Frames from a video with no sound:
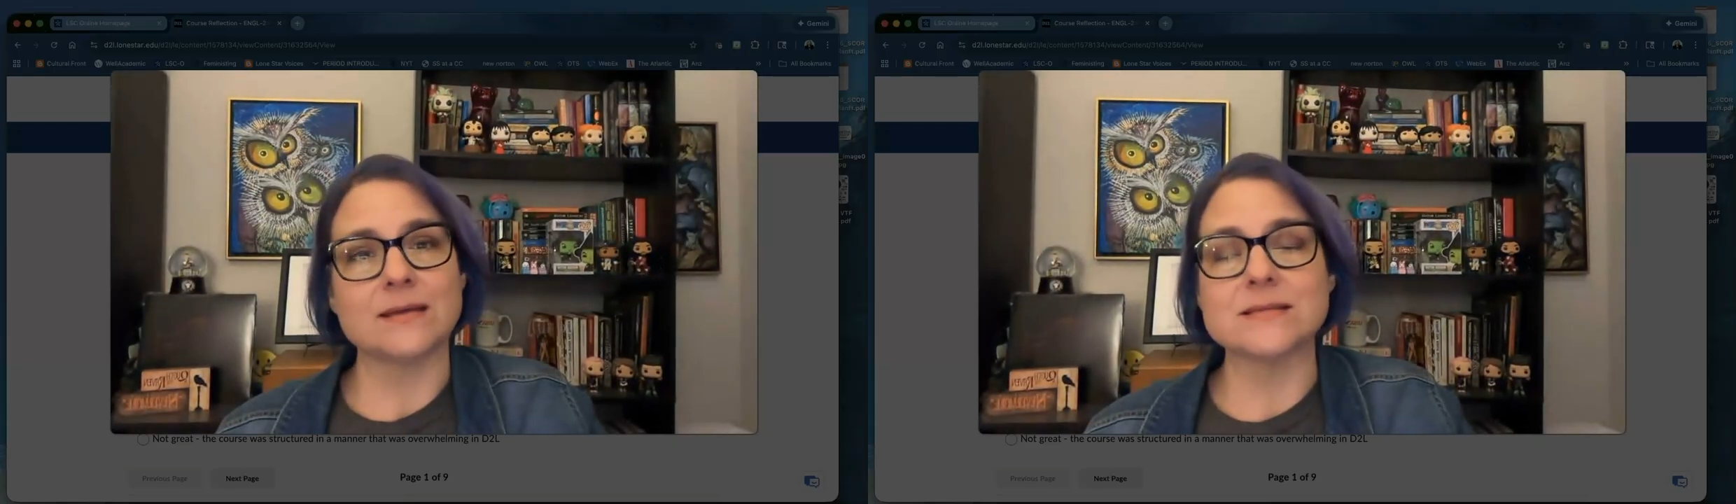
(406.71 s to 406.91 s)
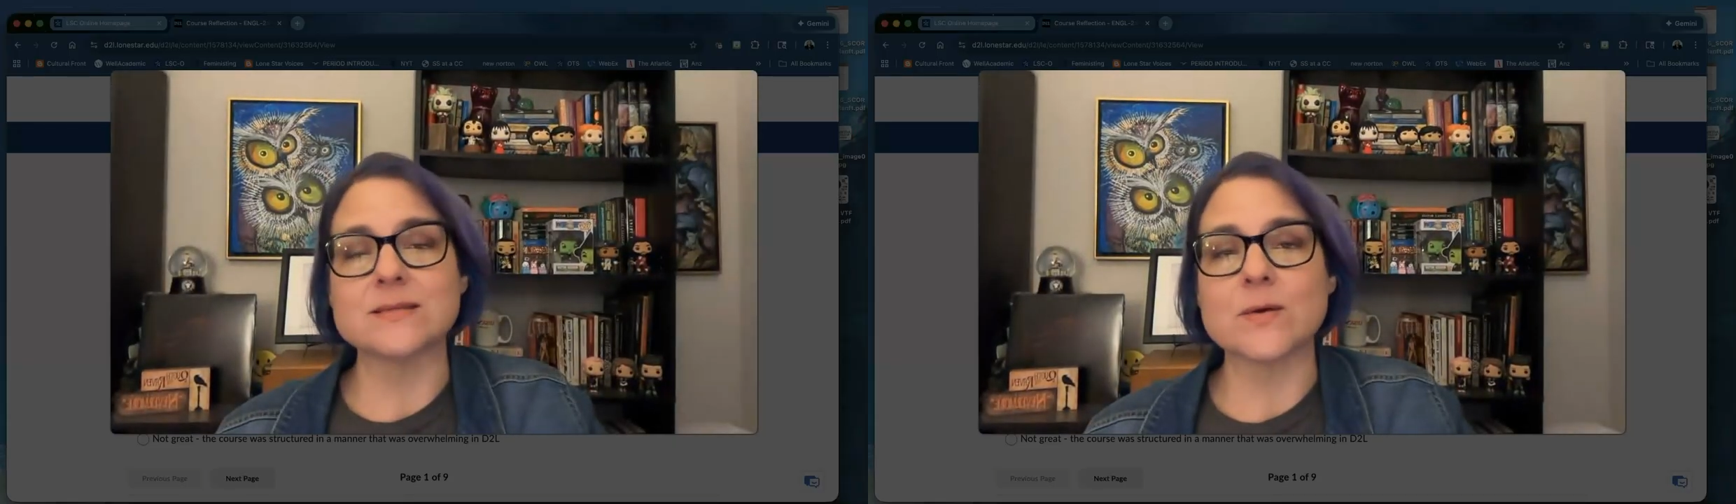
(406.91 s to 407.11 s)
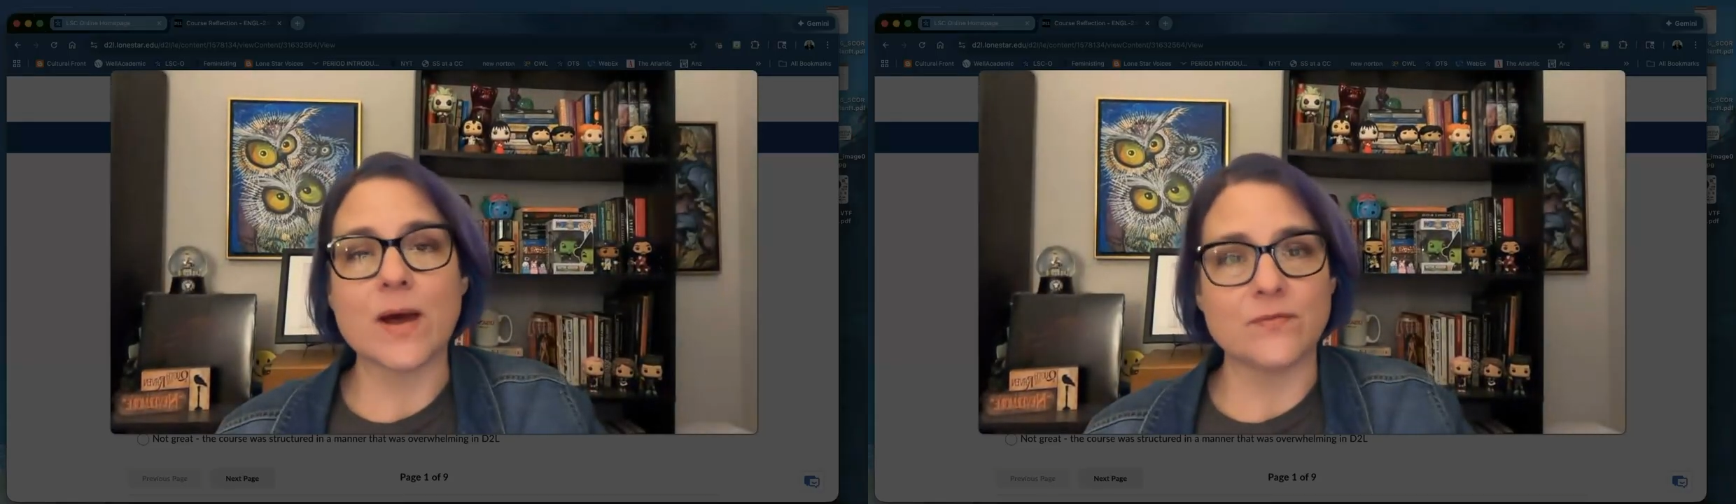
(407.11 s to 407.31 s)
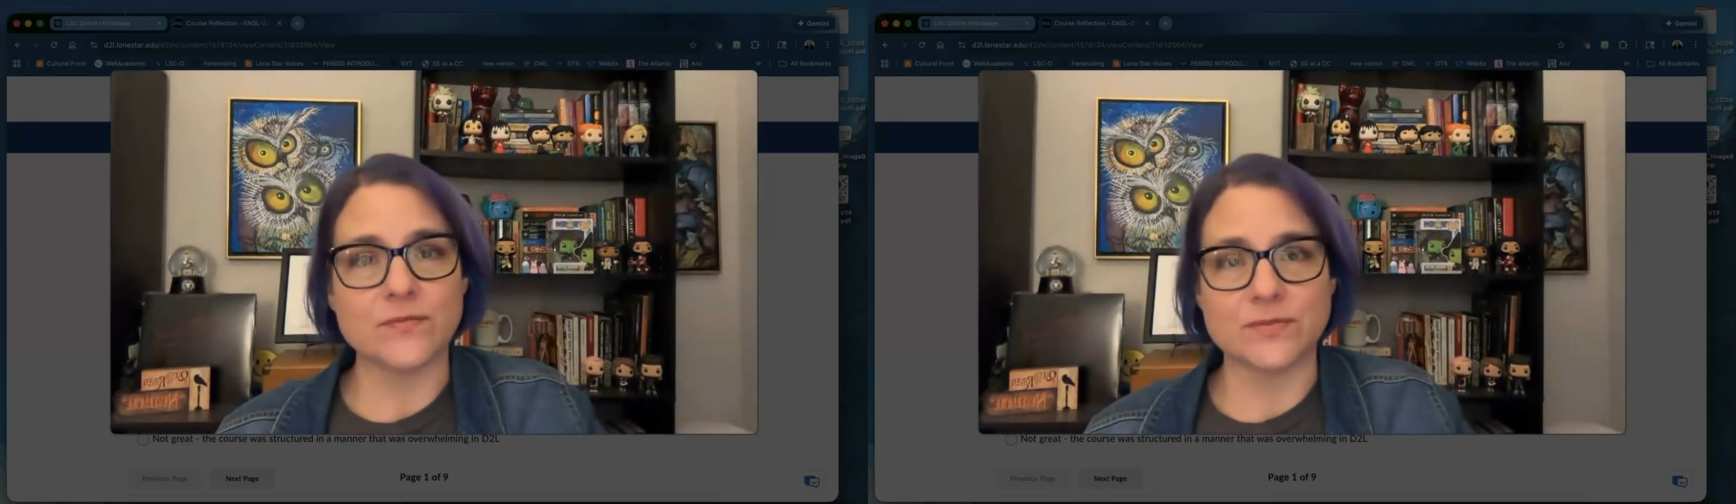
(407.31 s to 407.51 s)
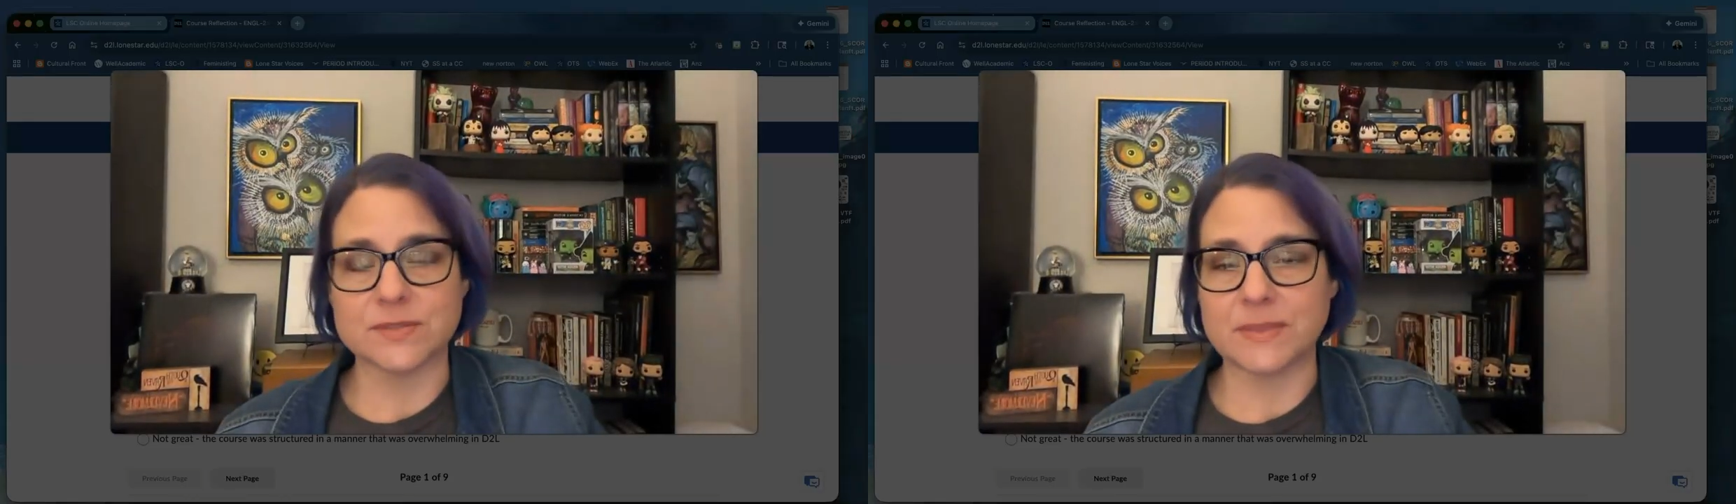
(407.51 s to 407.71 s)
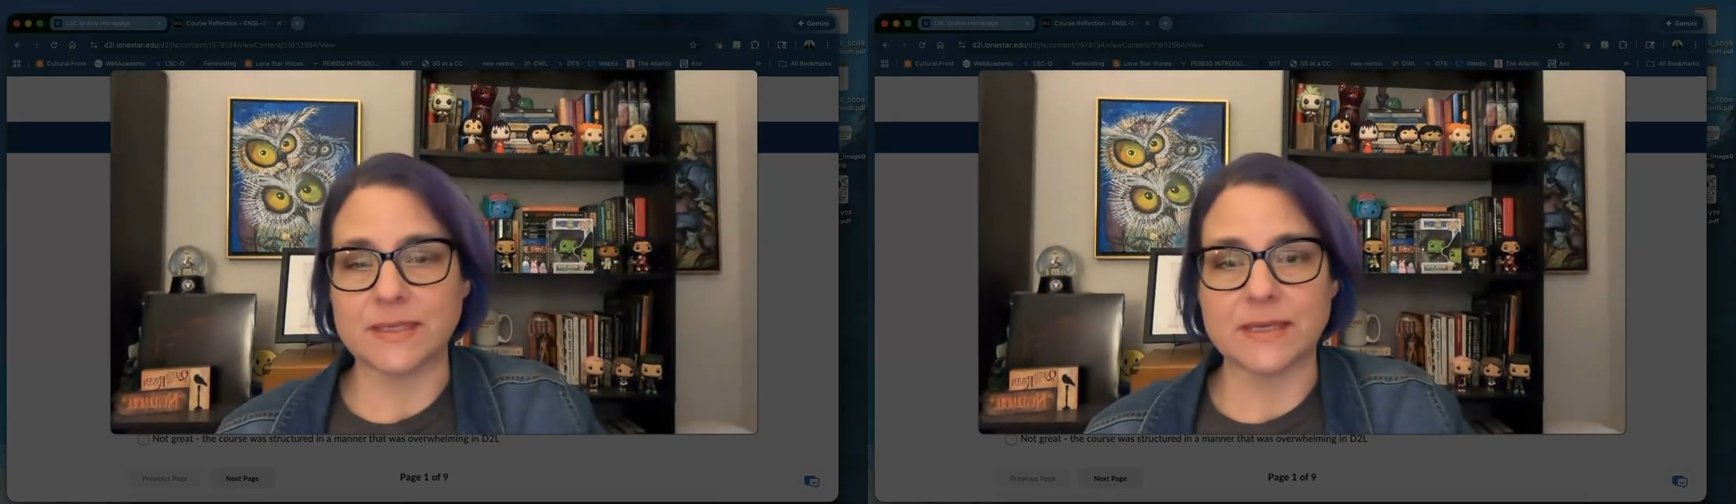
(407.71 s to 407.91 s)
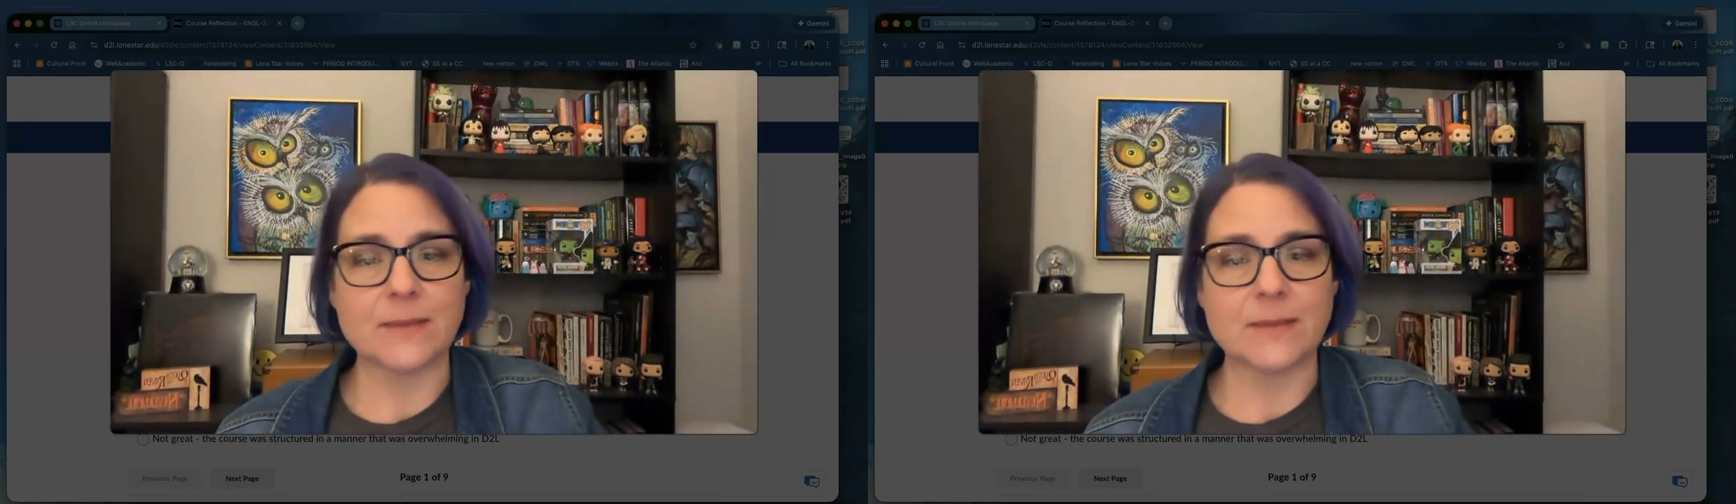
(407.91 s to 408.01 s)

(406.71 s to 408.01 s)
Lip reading: It's so helpful to me.